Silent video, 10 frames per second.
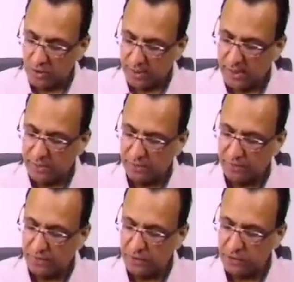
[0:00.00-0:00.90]
is a
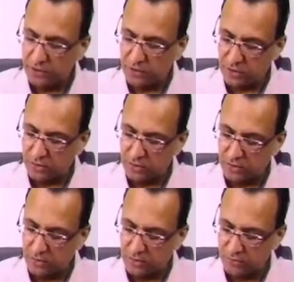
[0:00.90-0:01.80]
feature
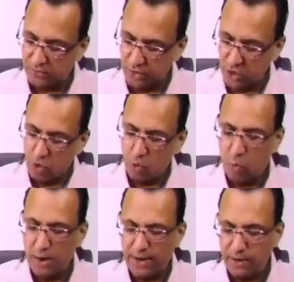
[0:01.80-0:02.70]
of
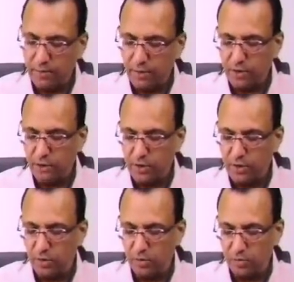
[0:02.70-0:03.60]
Wallenberg
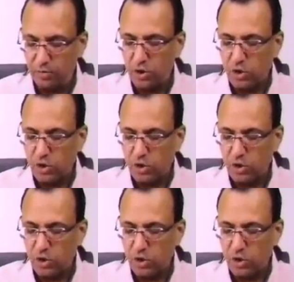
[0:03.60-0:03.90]
syndrome.